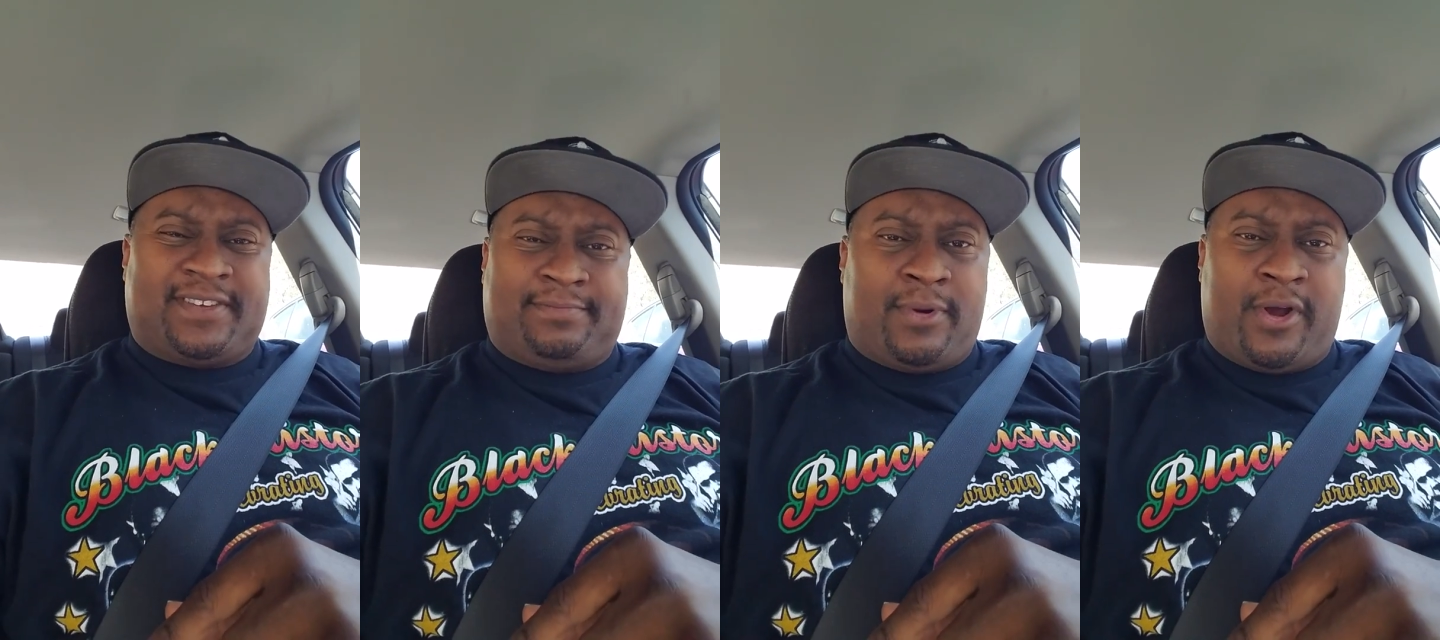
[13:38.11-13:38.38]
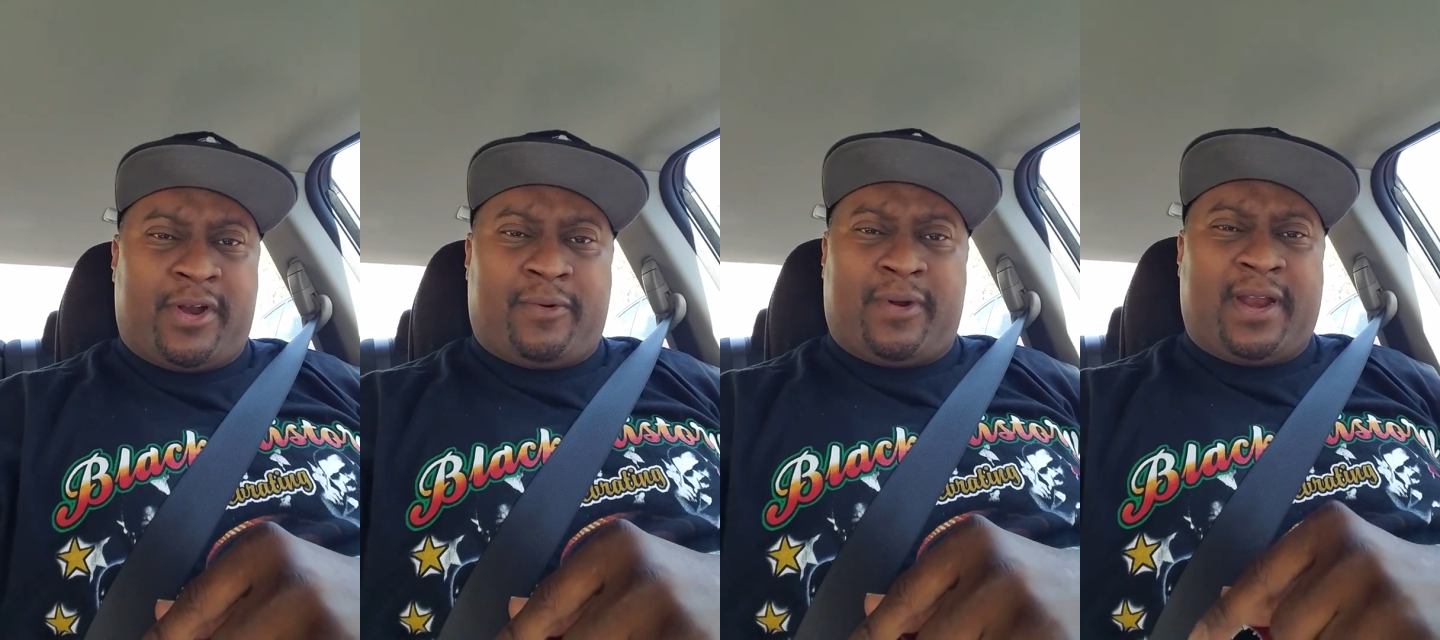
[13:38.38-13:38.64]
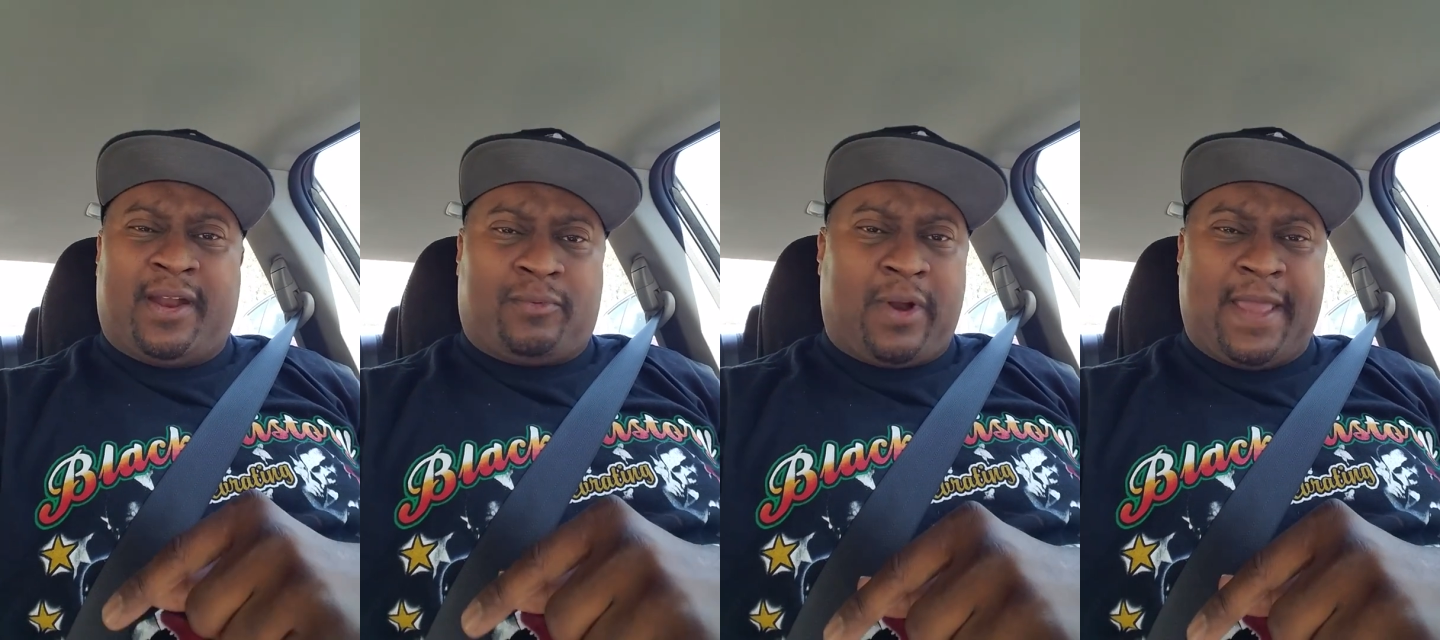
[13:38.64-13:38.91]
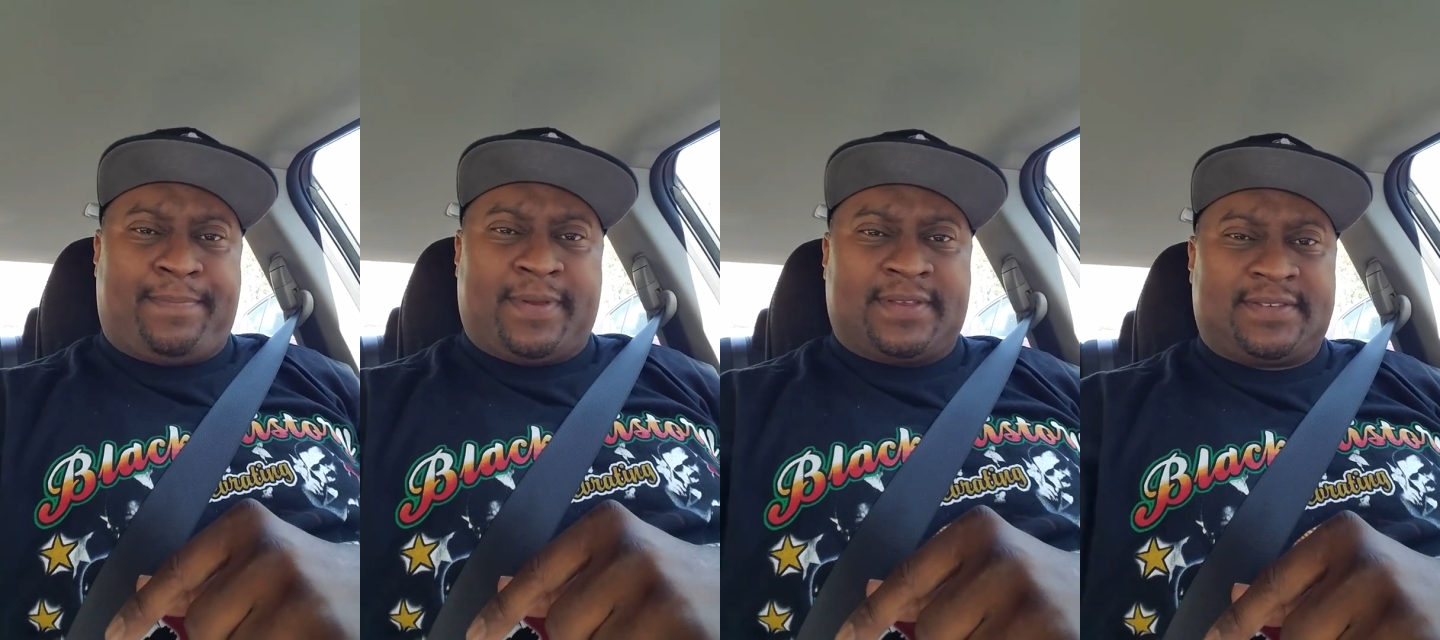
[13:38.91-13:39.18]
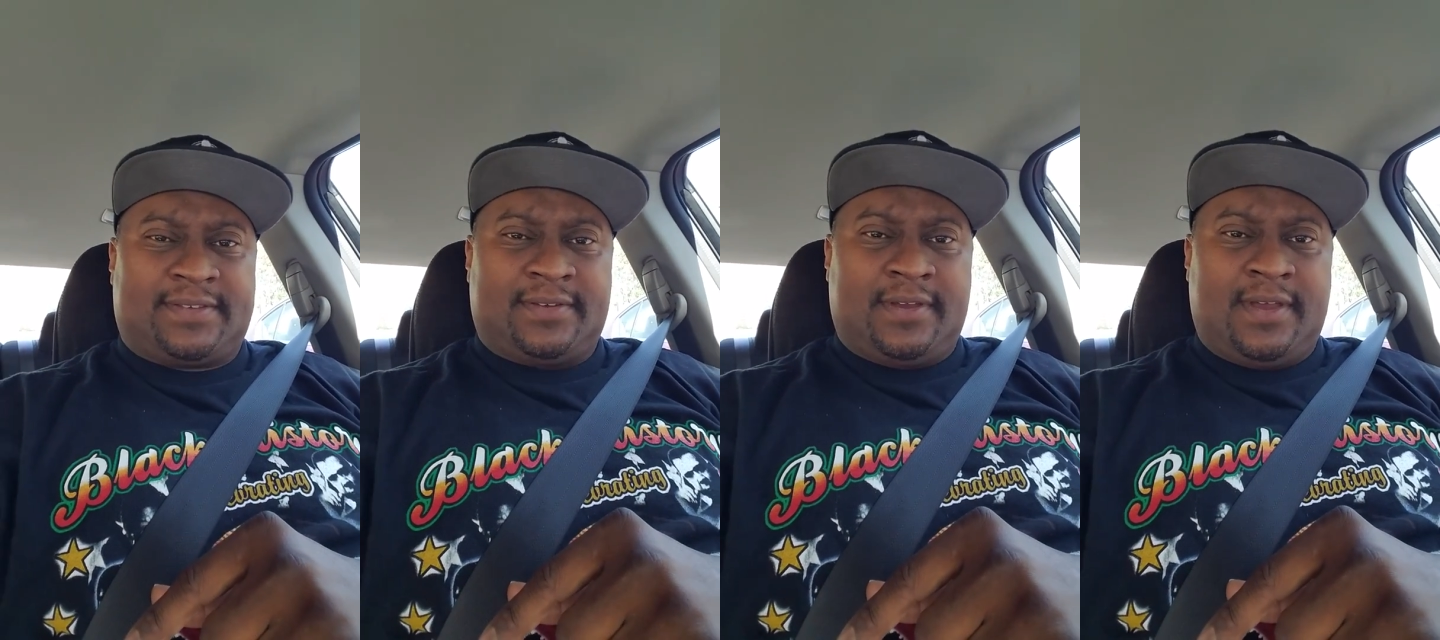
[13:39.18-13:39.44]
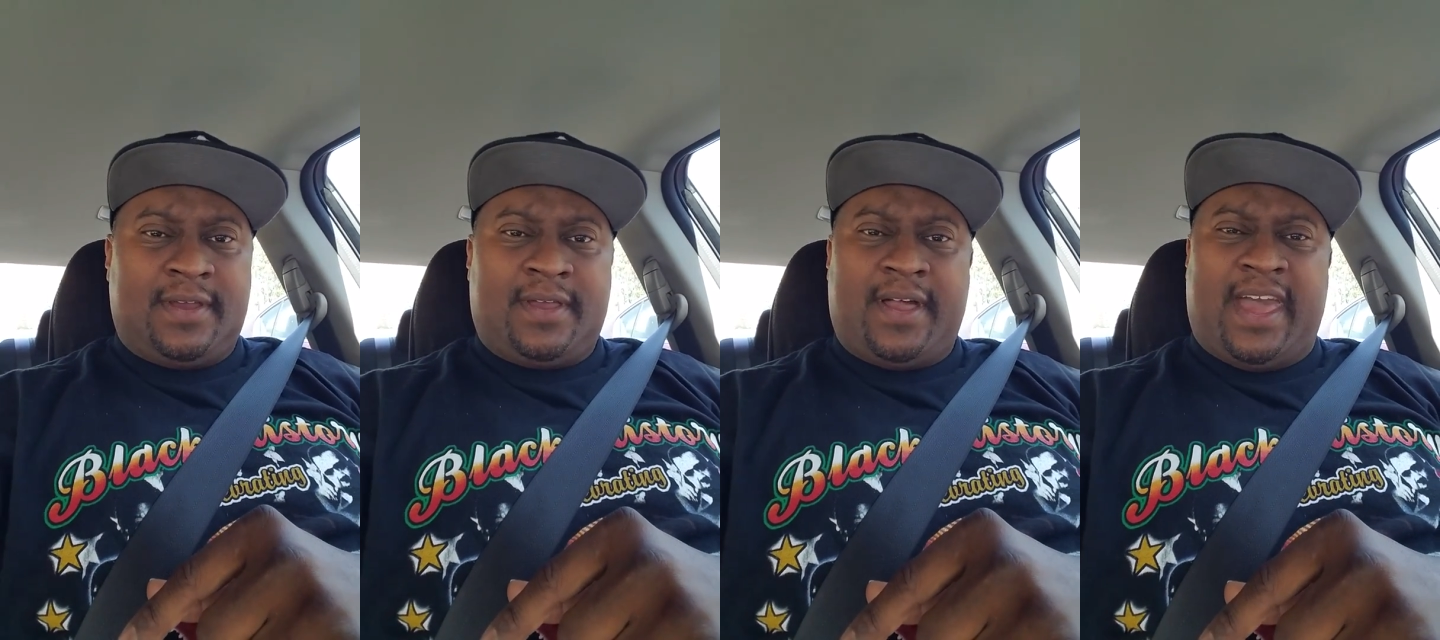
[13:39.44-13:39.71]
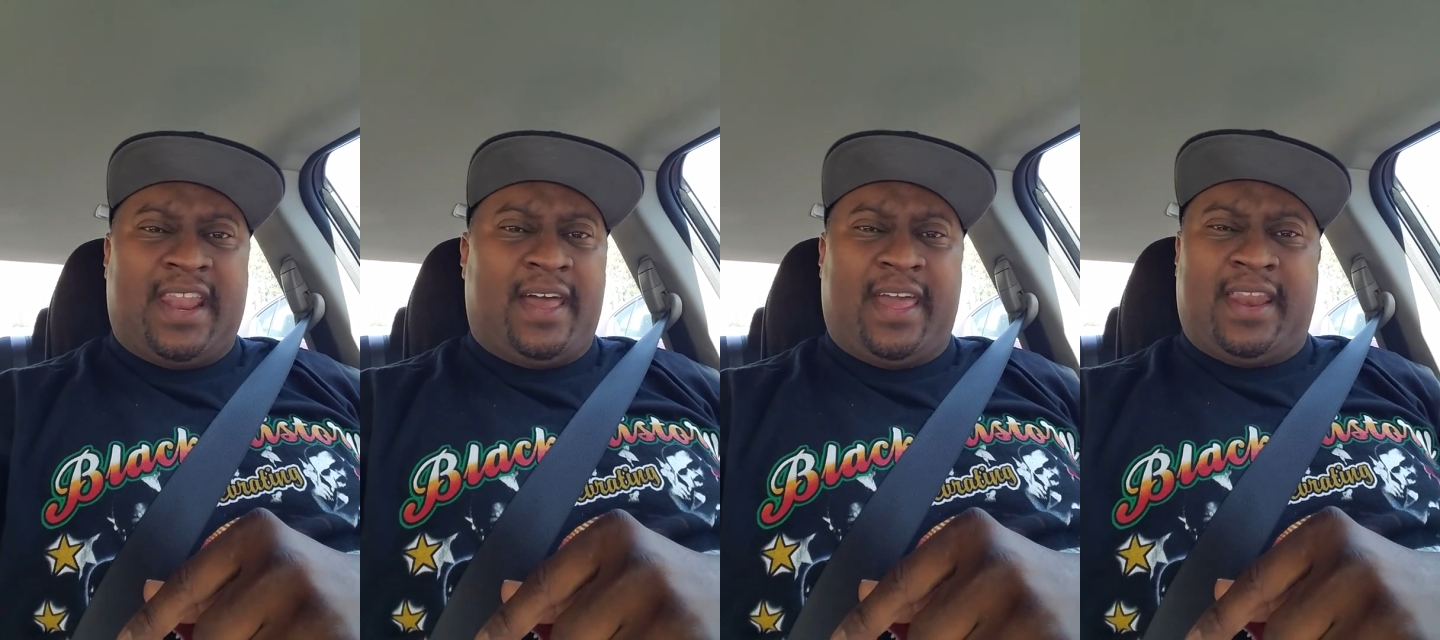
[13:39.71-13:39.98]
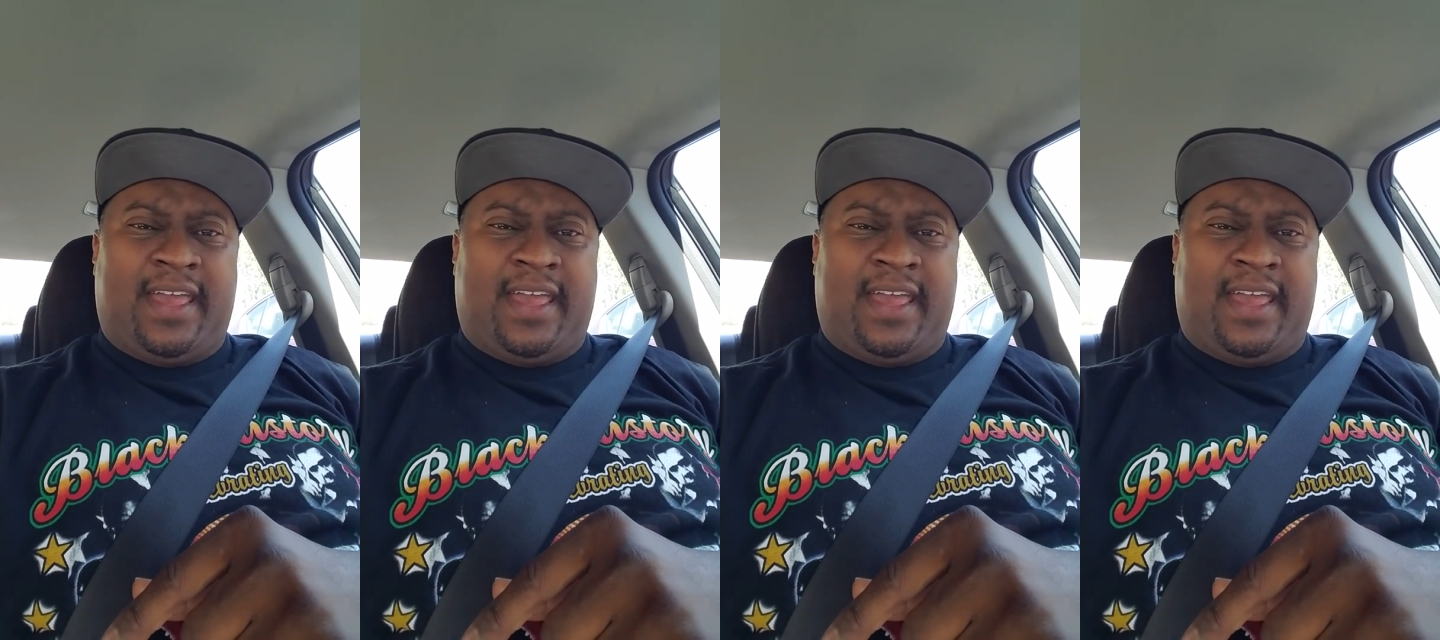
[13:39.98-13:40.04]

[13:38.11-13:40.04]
a murderer and a rapist and a